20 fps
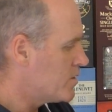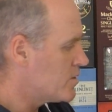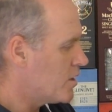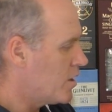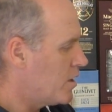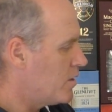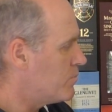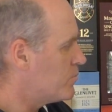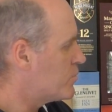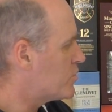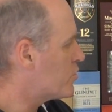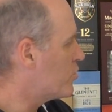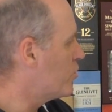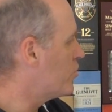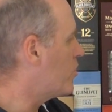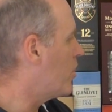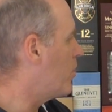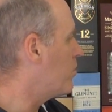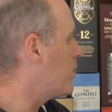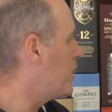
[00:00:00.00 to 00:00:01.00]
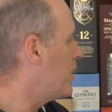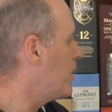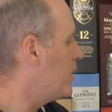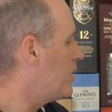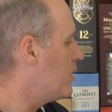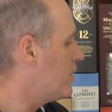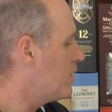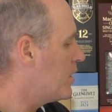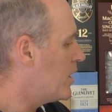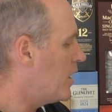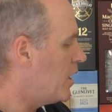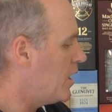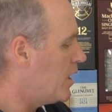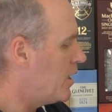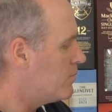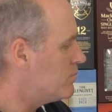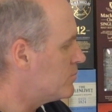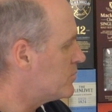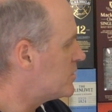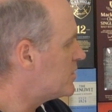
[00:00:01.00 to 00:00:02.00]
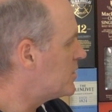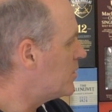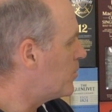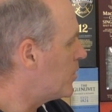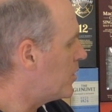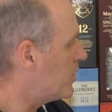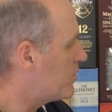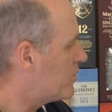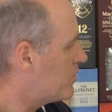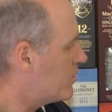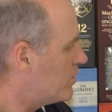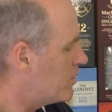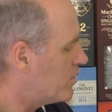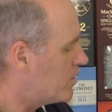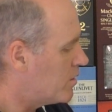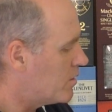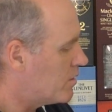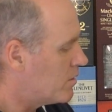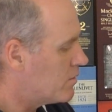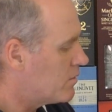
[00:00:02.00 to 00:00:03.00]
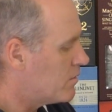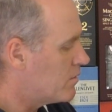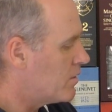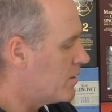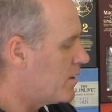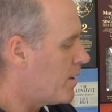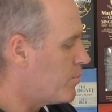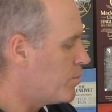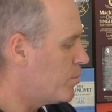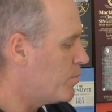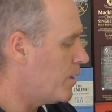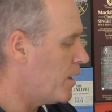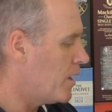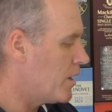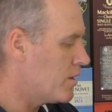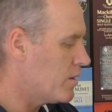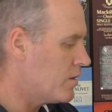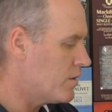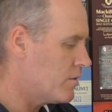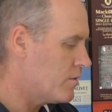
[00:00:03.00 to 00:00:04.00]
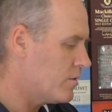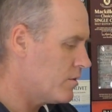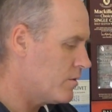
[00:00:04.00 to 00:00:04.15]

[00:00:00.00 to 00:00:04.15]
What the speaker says: So screw top lid, similar to the double black.